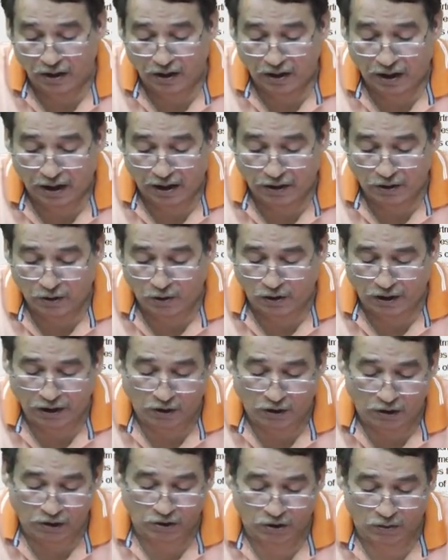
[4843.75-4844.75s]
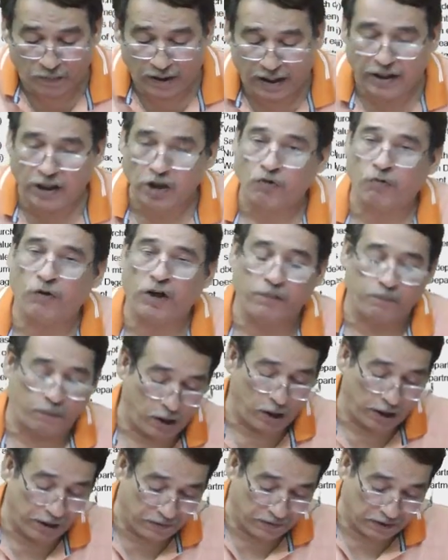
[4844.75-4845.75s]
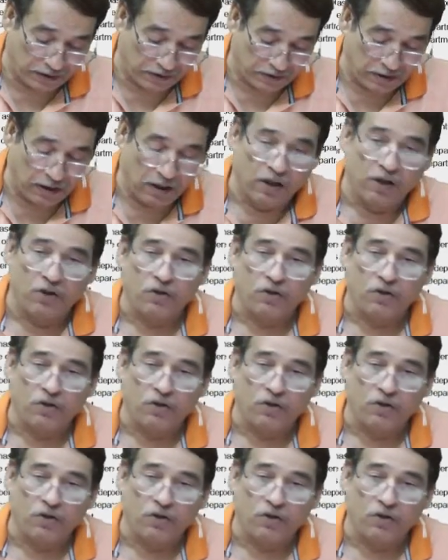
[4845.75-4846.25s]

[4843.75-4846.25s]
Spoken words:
And you can also manage 1.6.